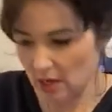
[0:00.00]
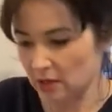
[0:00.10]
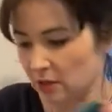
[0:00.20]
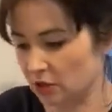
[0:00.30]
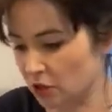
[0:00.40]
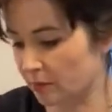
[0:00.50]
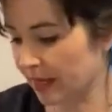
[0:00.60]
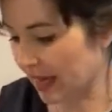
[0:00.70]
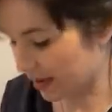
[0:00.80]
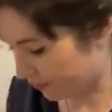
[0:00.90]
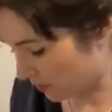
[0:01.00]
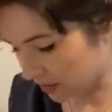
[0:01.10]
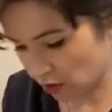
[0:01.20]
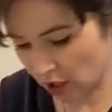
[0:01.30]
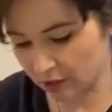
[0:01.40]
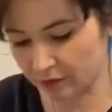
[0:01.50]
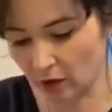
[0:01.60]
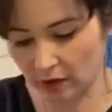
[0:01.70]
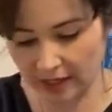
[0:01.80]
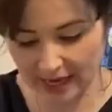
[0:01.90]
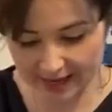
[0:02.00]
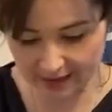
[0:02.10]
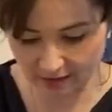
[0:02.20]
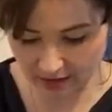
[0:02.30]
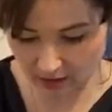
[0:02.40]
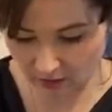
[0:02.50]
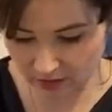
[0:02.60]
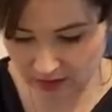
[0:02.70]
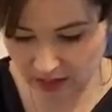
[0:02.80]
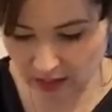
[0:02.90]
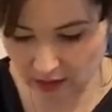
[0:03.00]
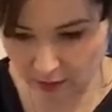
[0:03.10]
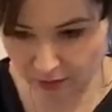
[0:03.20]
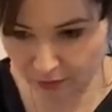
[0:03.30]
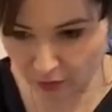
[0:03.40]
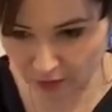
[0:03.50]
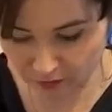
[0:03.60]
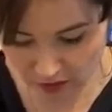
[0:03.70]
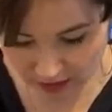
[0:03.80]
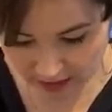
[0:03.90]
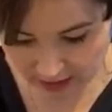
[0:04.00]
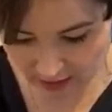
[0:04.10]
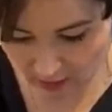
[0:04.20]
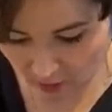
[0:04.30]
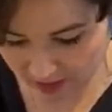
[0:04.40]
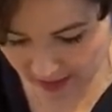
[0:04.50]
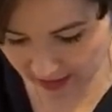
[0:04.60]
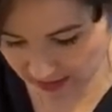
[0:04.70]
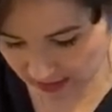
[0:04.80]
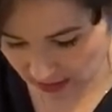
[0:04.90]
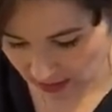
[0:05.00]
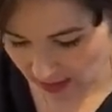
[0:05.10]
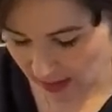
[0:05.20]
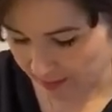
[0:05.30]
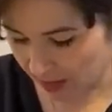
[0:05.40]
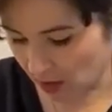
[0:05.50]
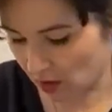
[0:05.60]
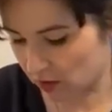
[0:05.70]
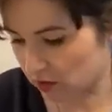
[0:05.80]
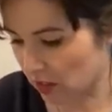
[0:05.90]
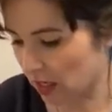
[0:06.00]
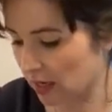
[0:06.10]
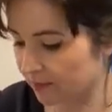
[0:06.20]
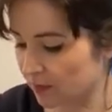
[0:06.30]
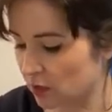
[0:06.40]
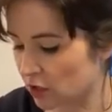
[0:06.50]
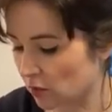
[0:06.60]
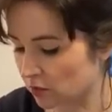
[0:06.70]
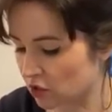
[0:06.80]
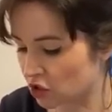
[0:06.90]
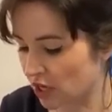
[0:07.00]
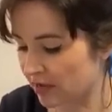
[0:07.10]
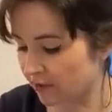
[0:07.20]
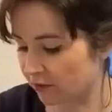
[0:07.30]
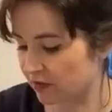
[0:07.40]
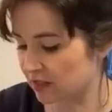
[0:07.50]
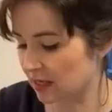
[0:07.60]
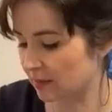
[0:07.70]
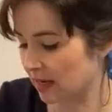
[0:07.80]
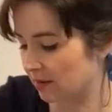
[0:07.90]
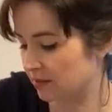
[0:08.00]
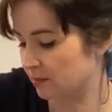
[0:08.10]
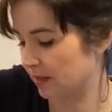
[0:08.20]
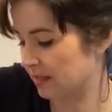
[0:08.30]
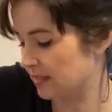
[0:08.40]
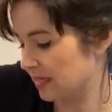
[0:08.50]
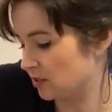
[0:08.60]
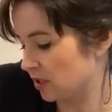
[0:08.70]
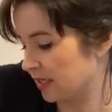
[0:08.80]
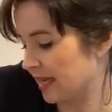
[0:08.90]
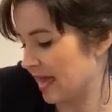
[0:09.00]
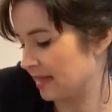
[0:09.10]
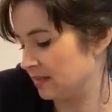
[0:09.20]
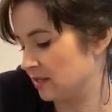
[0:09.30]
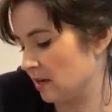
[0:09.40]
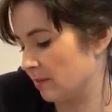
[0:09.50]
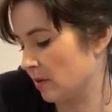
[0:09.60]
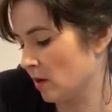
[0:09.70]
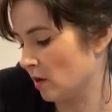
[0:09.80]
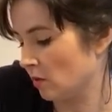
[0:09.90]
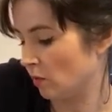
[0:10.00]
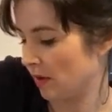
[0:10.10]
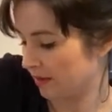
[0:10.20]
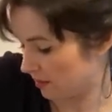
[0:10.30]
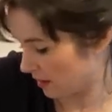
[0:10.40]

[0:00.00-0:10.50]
So do be careful when you're overlocking anything on the single before you've done anything with it, because um, you don't want to shave off the seam allowance, because then you're going to end up with